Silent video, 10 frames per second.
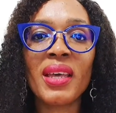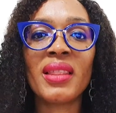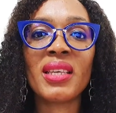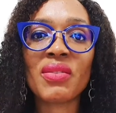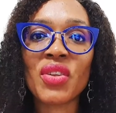
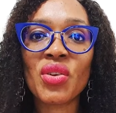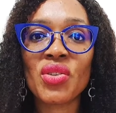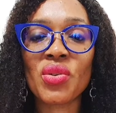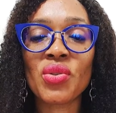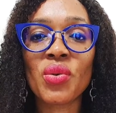this video is
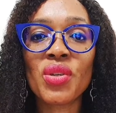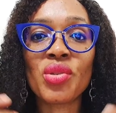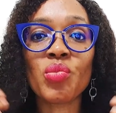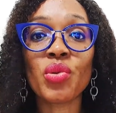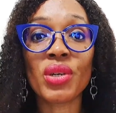also going to
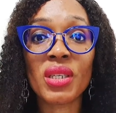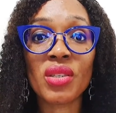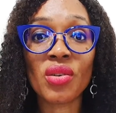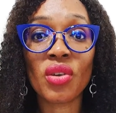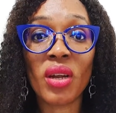broaden
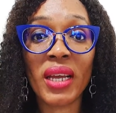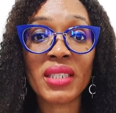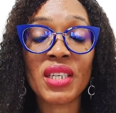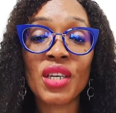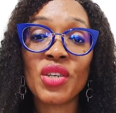your knowledge
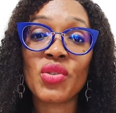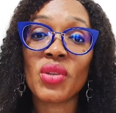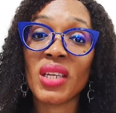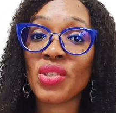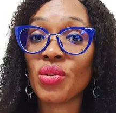so
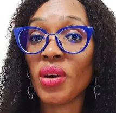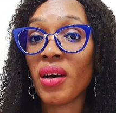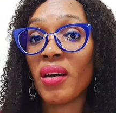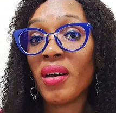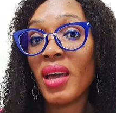that you
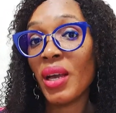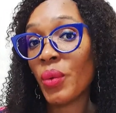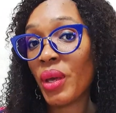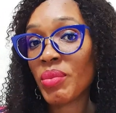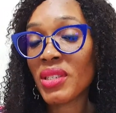are
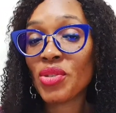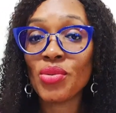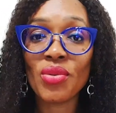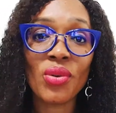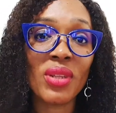equipped to
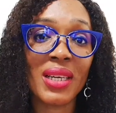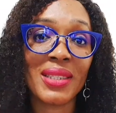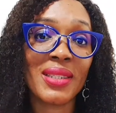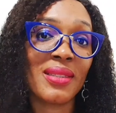know that